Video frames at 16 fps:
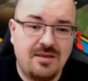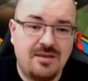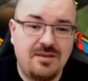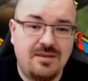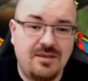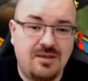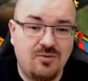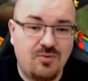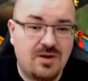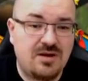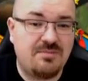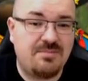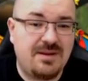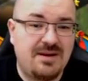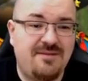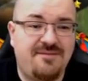you want to
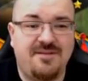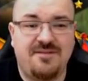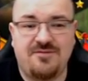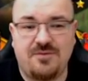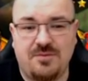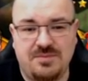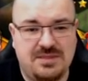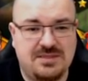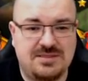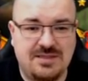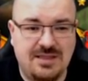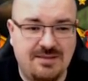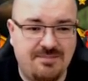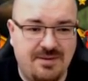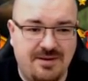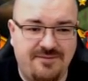benefit from this
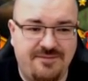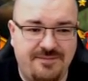debuff.